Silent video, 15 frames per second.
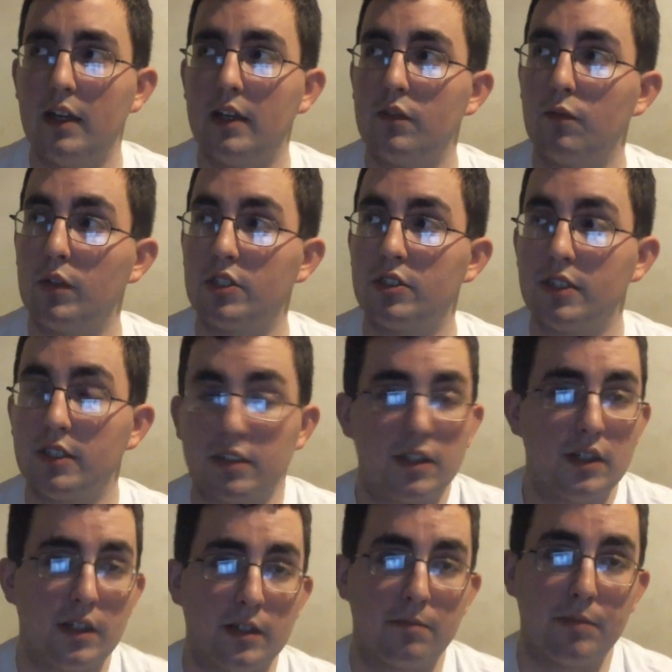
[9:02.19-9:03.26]
which is
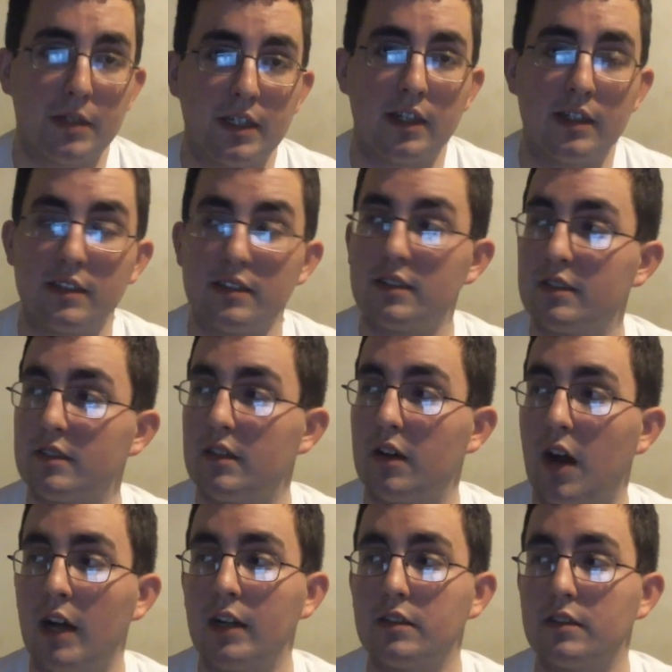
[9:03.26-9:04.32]
good because
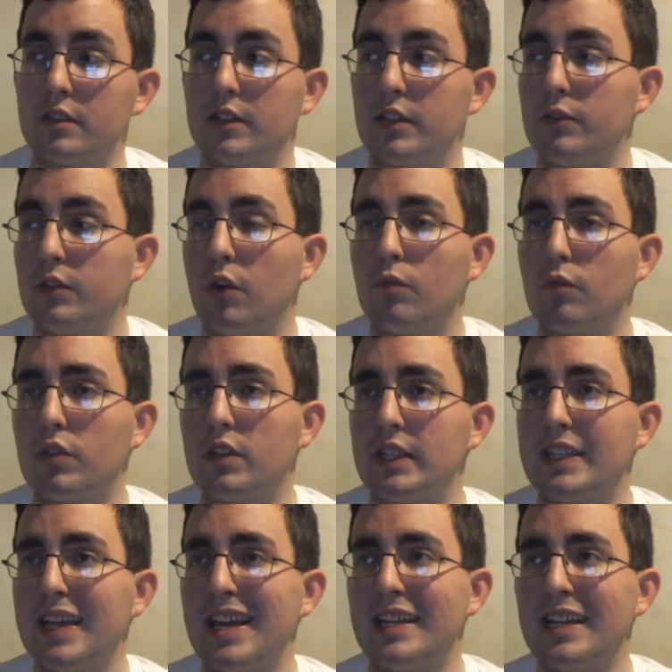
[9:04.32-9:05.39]
honestly, you don't really
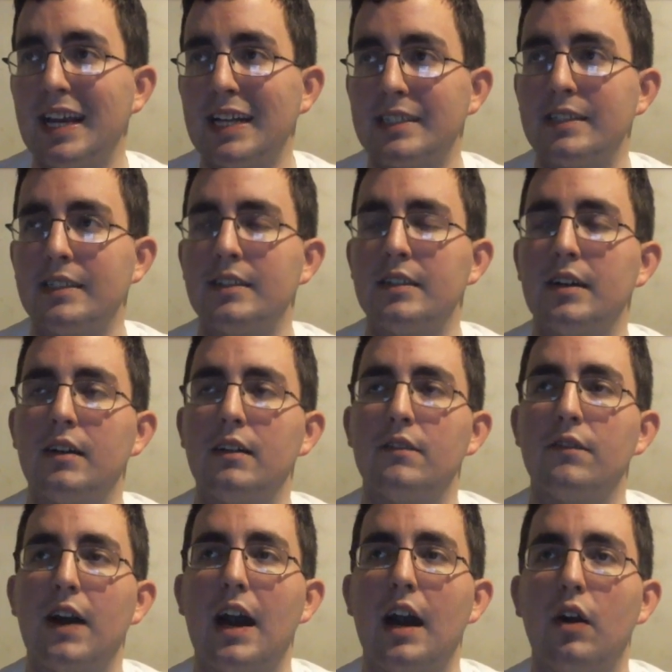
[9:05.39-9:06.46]
get an idea of
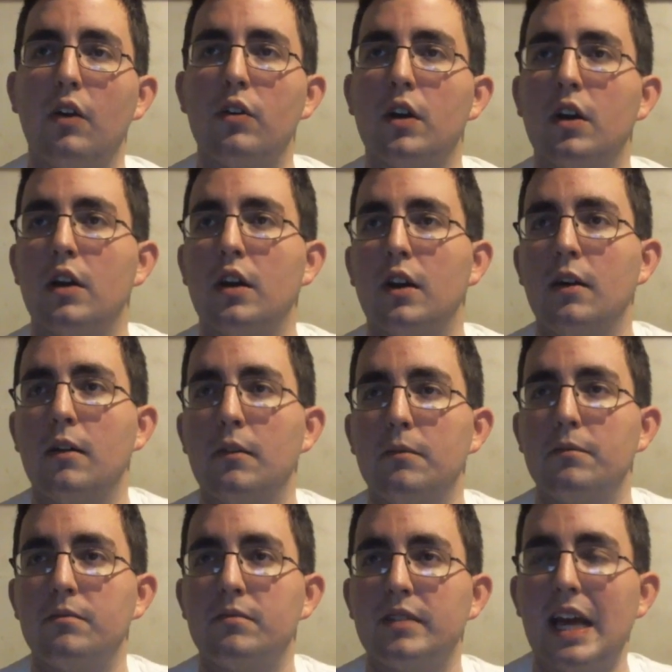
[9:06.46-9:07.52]
how
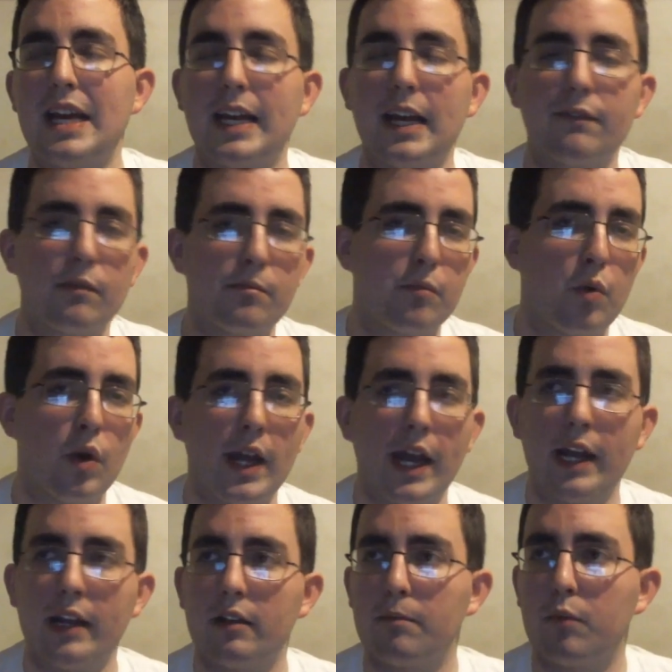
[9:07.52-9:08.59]
they get from point
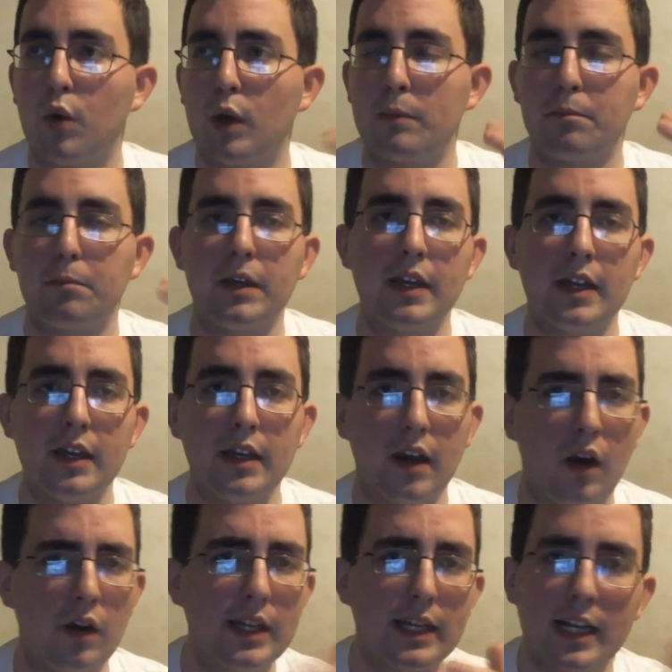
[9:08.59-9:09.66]
A to point B,
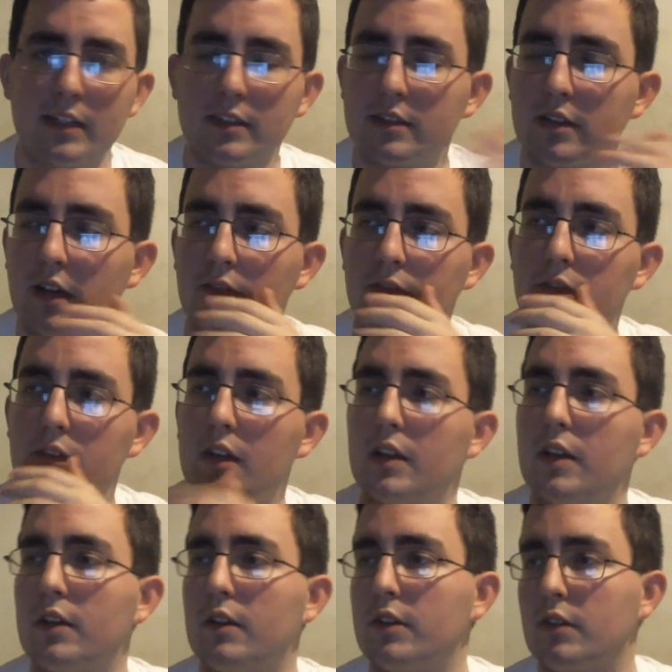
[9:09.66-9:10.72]
all that kind of stuff.
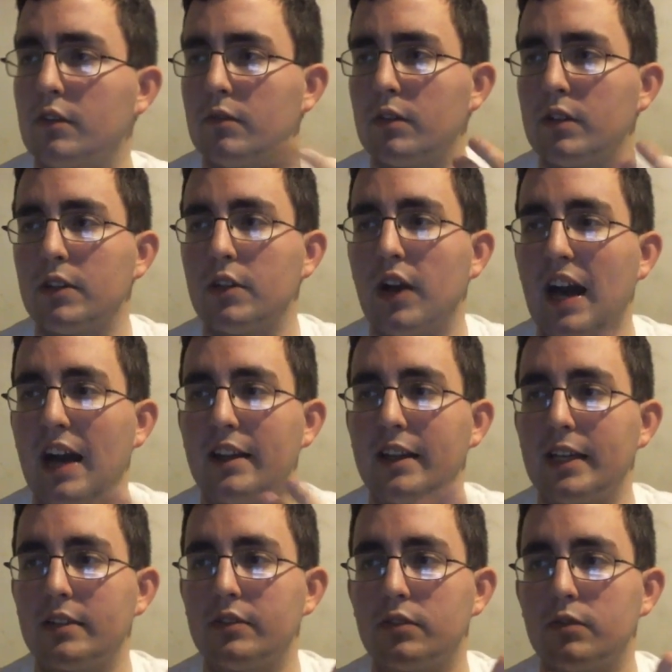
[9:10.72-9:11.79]
You know, you don't really know how they
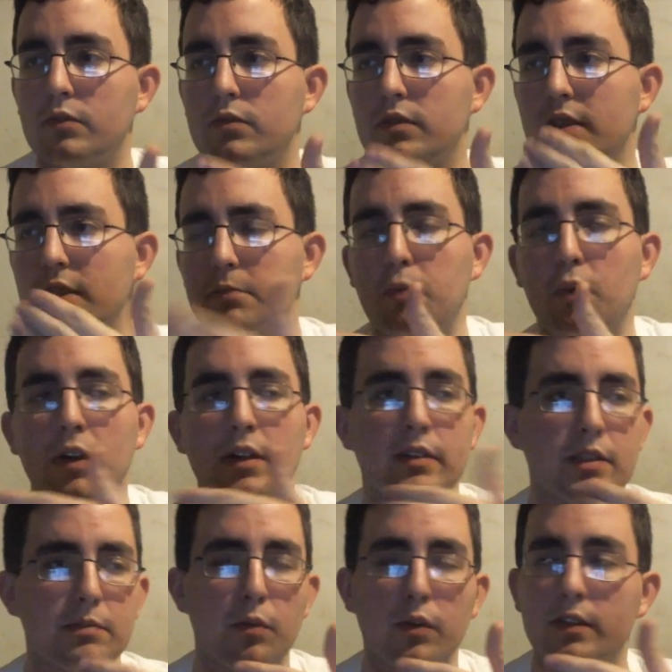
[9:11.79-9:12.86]
get to this point and this
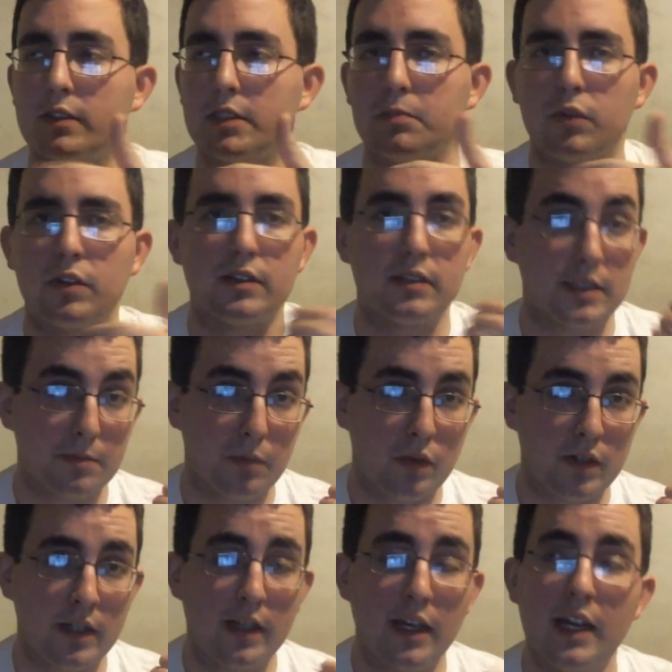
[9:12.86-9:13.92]
point and this point and this
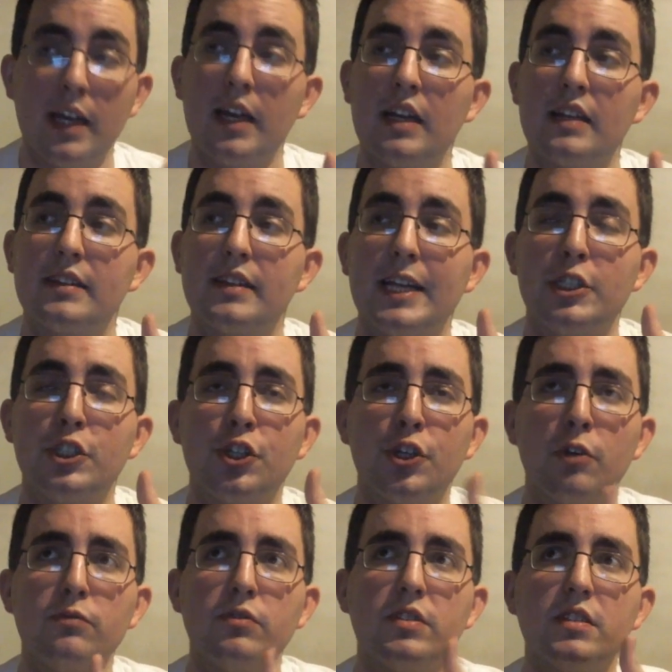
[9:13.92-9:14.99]
point. They
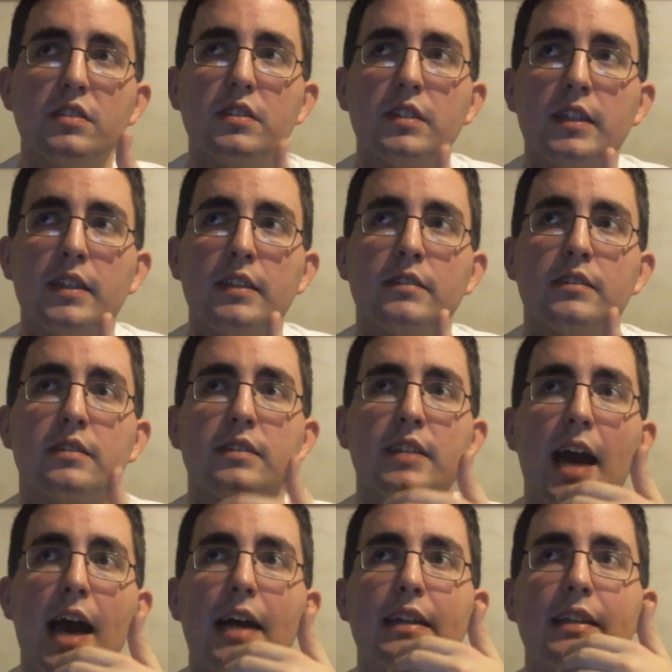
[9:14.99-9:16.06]
chose the scenes
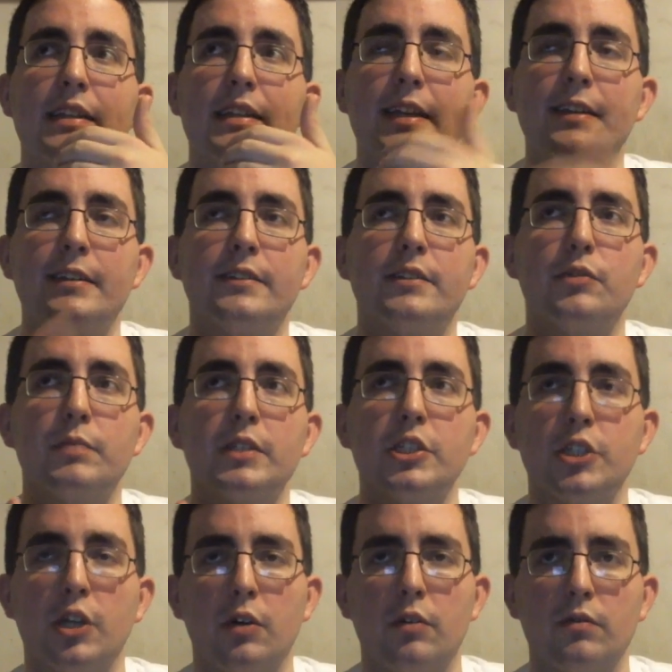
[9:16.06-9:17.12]
that needed to be
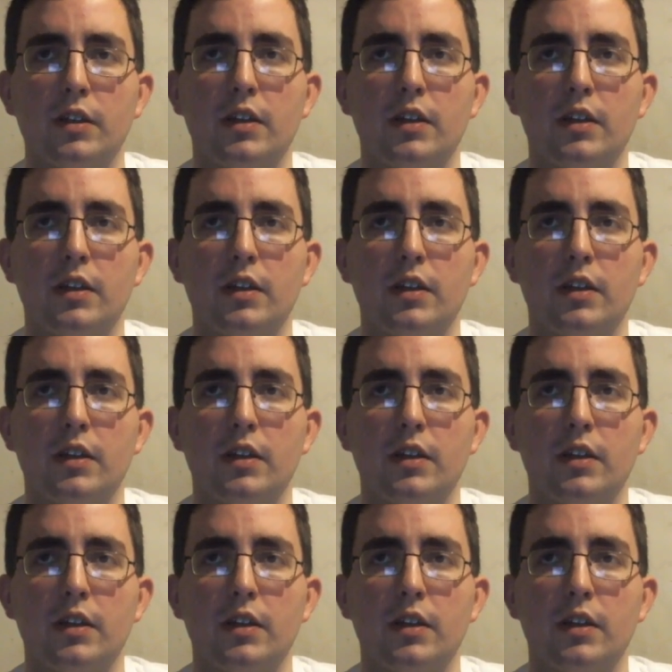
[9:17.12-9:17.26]
shown,